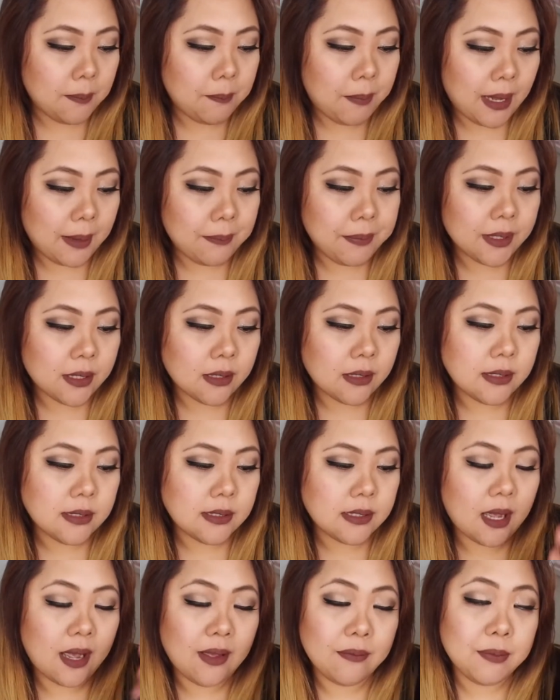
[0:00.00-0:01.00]
But
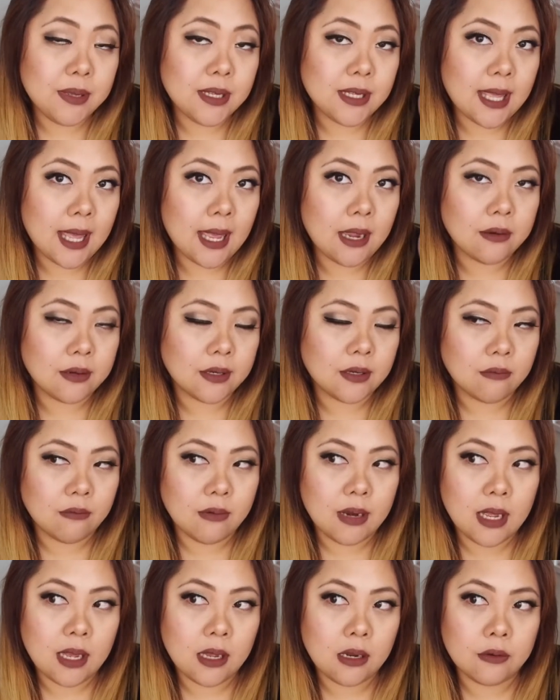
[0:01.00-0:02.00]
because I've been carrying
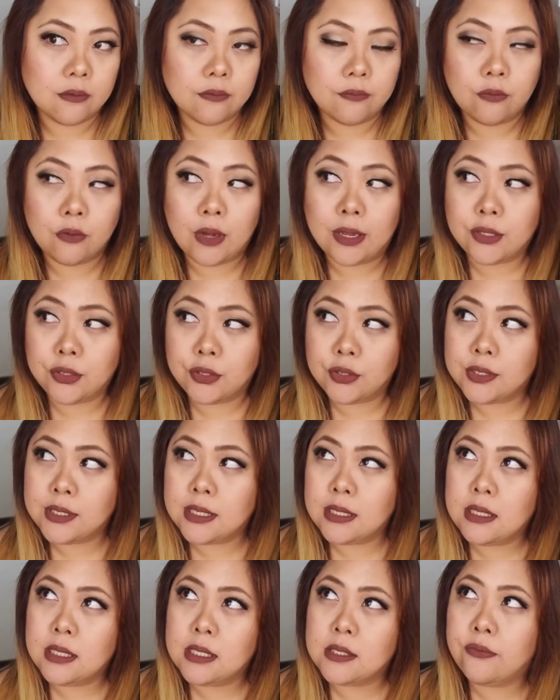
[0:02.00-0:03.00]
around for and
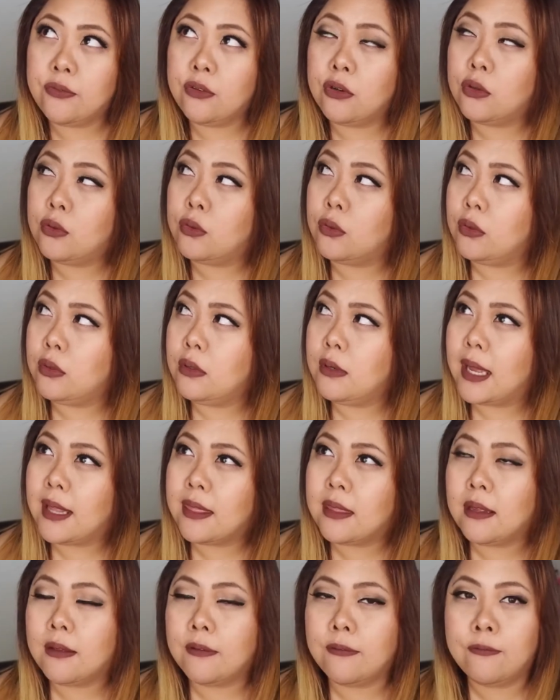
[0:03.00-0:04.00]
using this for a good, I
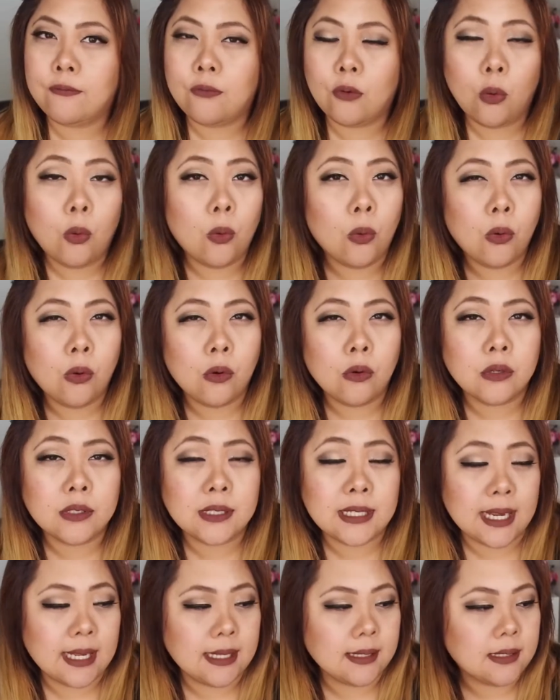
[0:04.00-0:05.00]
think, 4
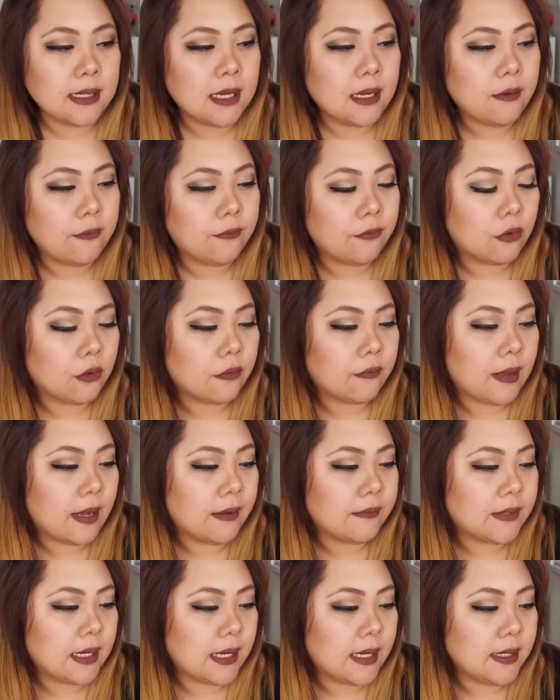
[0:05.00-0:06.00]
days now, 4 or
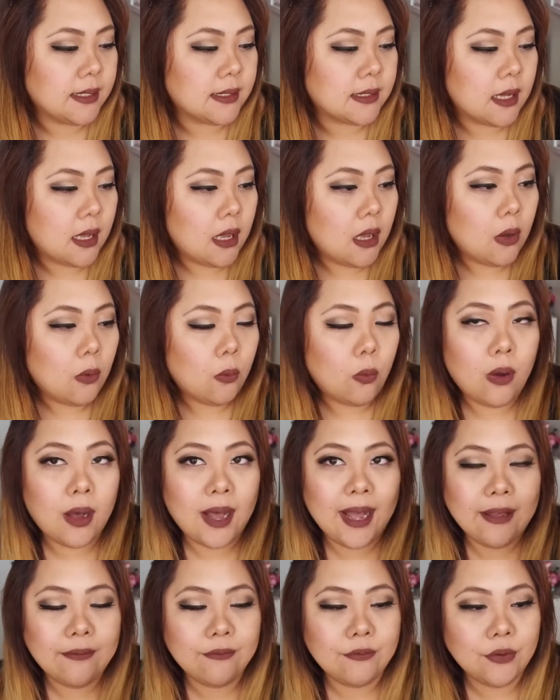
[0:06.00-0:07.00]
5 days, what
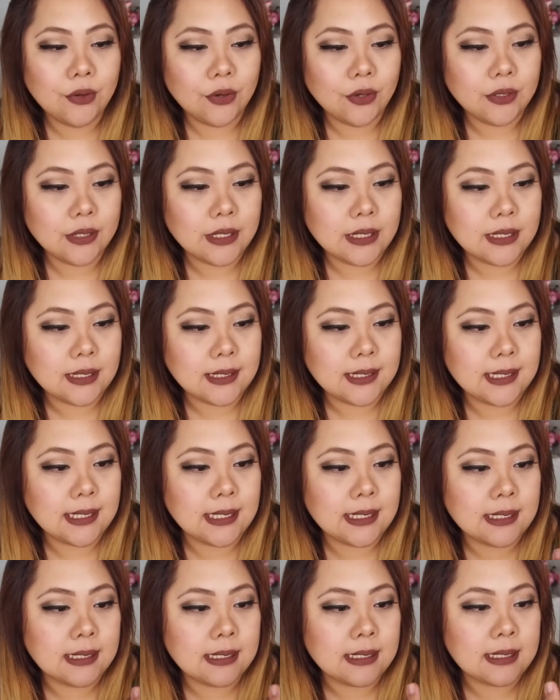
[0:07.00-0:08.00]
I have noticed
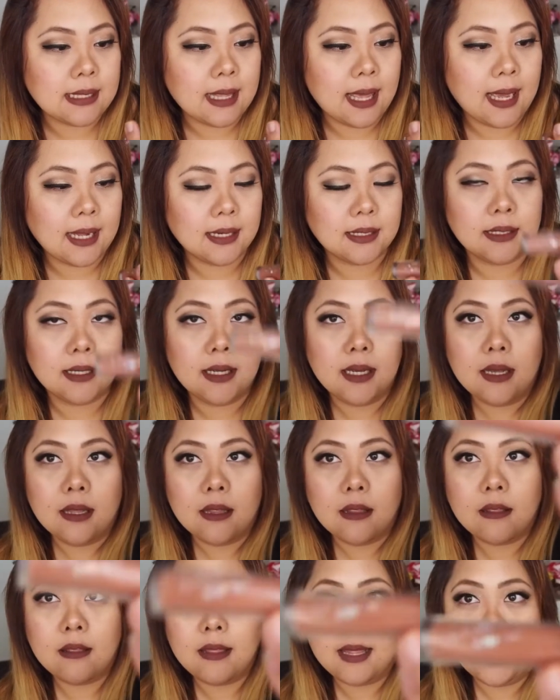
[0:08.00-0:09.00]
is that
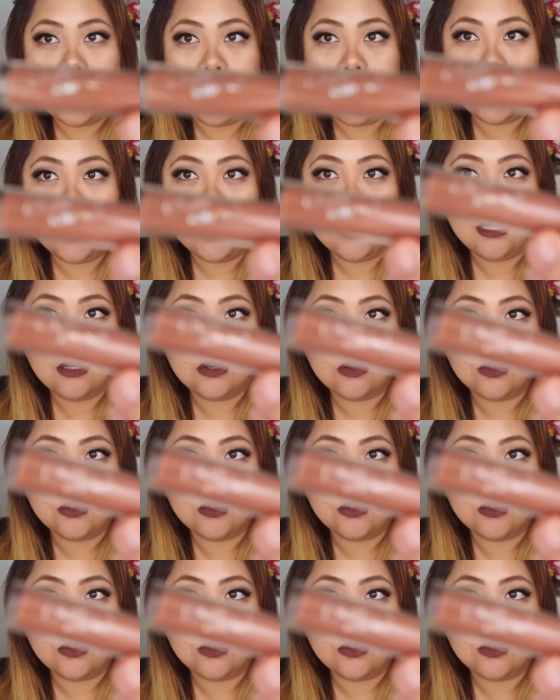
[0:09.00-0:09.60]
their